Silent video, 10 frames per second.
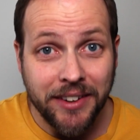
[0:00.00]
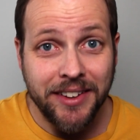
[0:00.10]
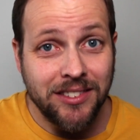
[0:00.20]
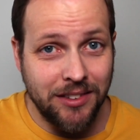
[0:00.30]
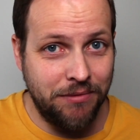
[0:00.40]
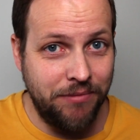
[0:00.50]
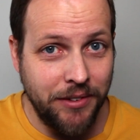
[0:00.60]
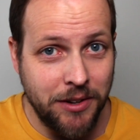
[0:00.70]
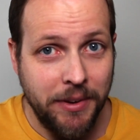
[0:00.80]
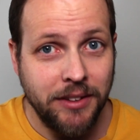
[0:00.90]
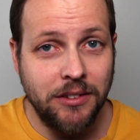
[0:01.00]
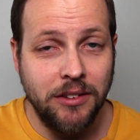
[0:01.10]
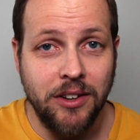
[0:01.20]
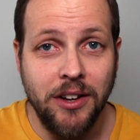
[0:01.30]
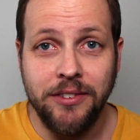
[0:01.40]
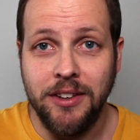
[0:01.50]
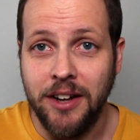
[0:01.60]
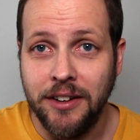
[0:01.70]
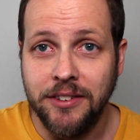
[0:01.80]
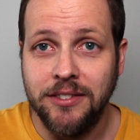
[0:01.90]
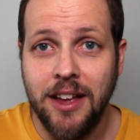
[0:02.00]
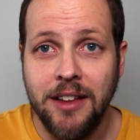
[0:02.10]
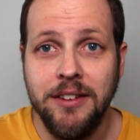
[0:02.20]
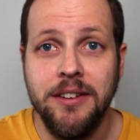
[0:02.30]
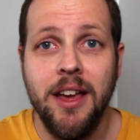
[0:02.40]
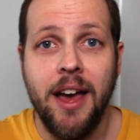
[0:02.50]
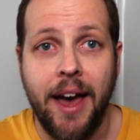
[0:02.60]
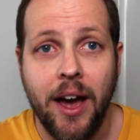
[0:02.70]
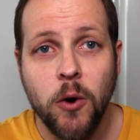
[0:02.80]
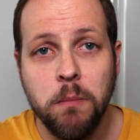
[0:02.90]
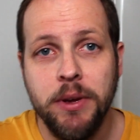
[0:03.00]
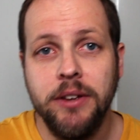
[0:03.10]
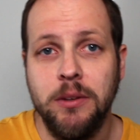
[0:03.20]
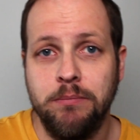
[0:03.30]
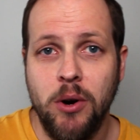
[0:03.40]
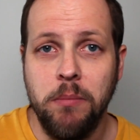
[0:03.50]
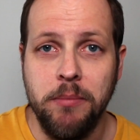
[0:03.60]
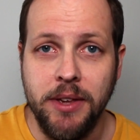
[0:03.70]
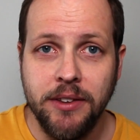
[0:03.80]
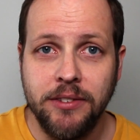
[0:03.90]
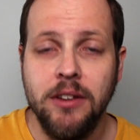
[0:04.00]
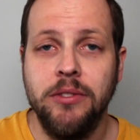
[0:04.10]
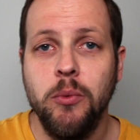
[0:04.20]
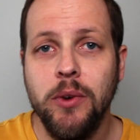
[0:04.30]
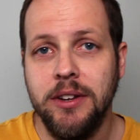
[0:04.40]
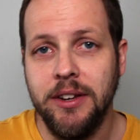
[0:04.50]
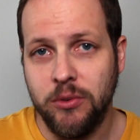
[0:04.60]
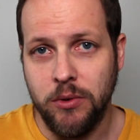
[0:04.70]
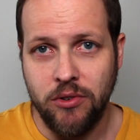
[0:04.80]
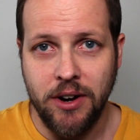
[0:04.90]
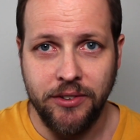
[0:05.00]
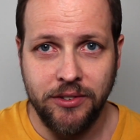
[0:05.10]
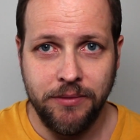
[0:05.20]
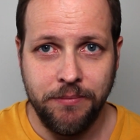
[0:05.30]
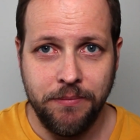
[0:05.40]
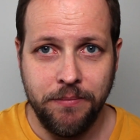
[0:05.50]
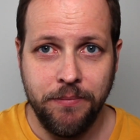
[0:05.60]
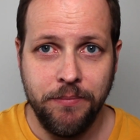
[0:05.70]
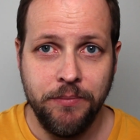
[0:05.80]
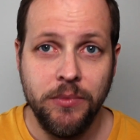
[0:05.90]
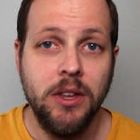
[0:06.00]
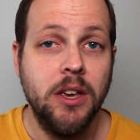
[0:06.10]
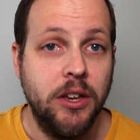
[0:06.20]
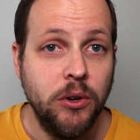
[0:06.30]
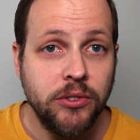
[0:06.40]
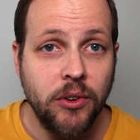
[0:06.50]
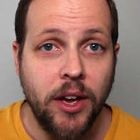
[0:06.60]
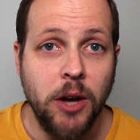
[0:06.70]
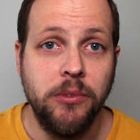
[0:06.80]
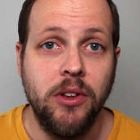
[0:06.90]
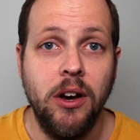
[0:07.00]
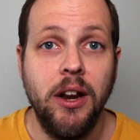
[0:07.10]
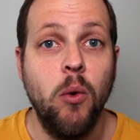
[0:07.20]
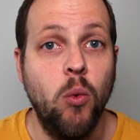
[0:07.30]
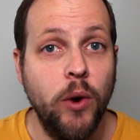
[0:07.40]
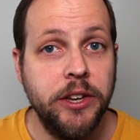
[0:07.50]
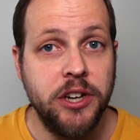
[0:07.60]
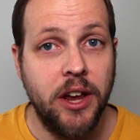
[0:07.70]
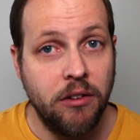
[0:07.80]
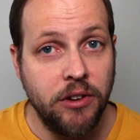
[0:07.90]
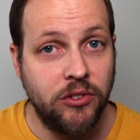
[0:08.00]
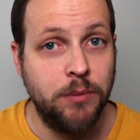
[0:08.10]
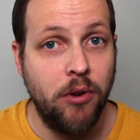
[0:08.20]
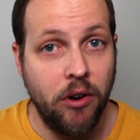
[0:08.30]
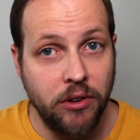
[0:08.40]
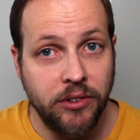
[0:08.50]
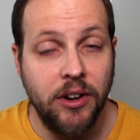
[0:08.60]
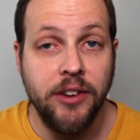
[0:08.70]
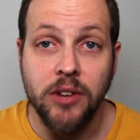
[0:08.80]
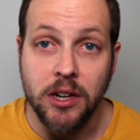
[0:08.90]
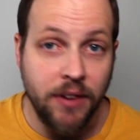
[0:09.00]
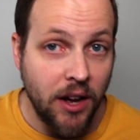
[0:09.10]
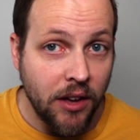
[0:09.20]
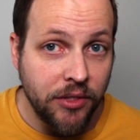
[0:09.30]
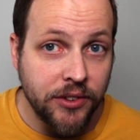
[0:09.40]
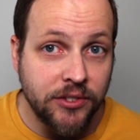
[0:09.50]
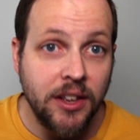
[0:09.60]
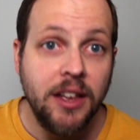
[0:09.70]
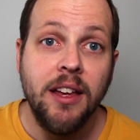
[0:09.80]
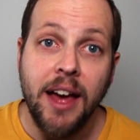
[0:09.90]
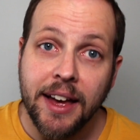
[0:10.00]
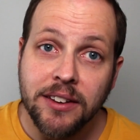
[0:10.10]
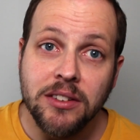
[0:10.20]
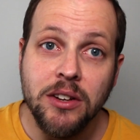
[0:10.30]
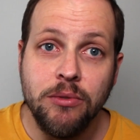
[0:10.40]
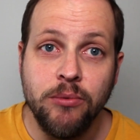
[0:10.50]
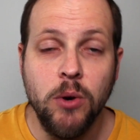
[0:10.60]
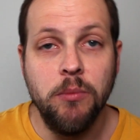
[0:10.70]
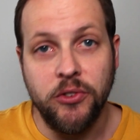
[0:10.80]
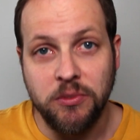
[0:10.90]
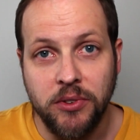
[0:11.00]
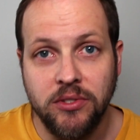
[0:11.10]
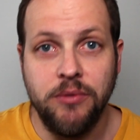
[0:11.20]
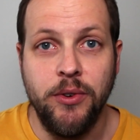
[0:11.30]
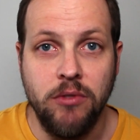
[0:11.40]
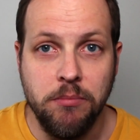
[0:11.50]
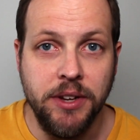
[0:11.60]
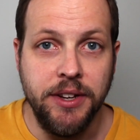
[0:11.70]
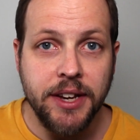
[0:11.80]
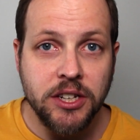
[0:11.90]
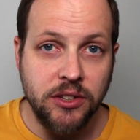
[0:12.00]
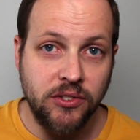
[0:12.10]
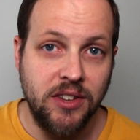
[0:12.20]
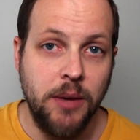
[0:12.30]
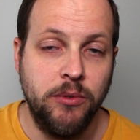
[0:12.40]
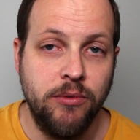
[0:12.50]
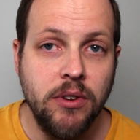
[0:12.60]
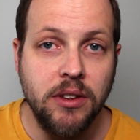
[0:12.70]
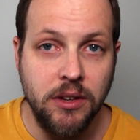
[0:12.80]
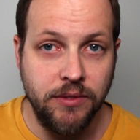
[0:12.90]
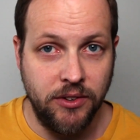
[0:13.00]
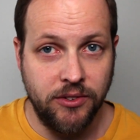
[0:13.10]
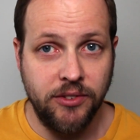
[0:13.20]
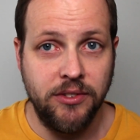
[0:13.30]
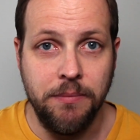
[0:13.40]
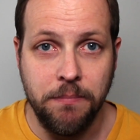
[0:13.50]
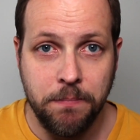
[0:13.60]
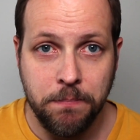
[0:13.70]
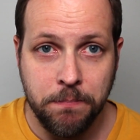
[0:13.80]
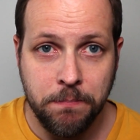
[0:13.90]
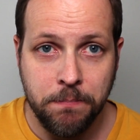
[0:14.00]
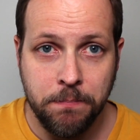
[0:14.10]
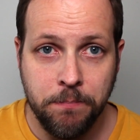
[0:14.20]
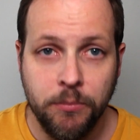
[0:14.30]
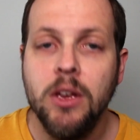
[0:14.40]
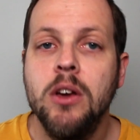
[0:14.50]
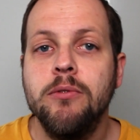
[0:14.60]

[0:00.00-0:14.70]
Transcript: it's a fundamental task in understanding how big the problem is that we need to address. It also helps highlight which areas to prioritize over others and inform the specific remediation steps for a given system. For